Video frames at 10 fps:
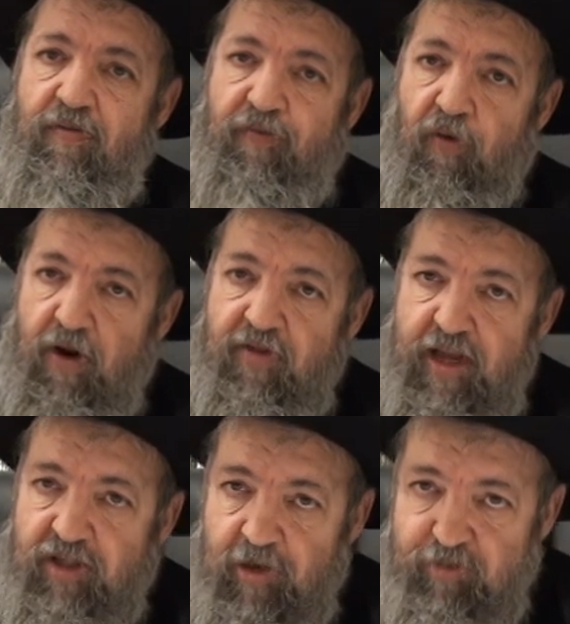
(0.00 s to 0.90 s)
for
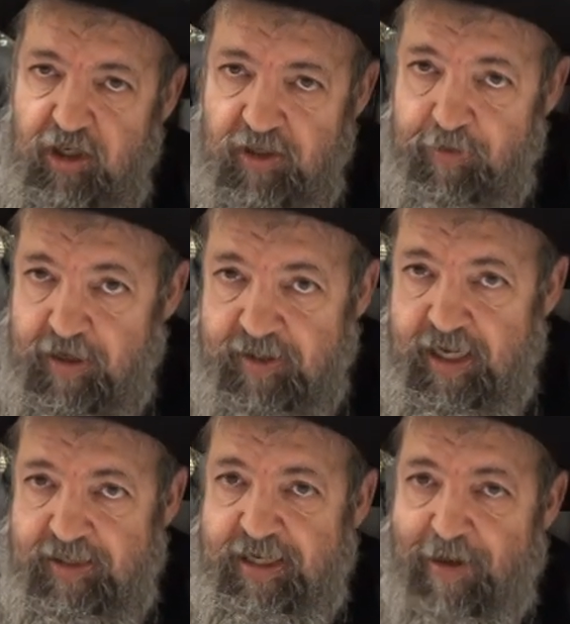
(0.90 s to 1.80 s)
the Egyptians because
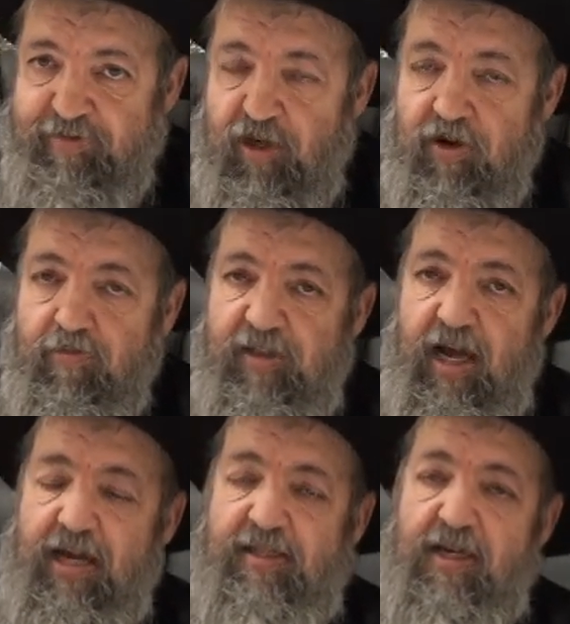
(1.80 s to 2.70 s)
they stopped
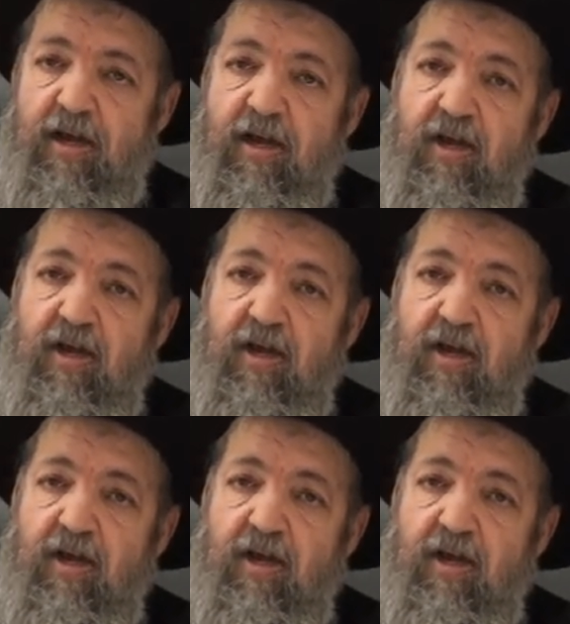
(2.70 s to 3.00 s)
circumcising.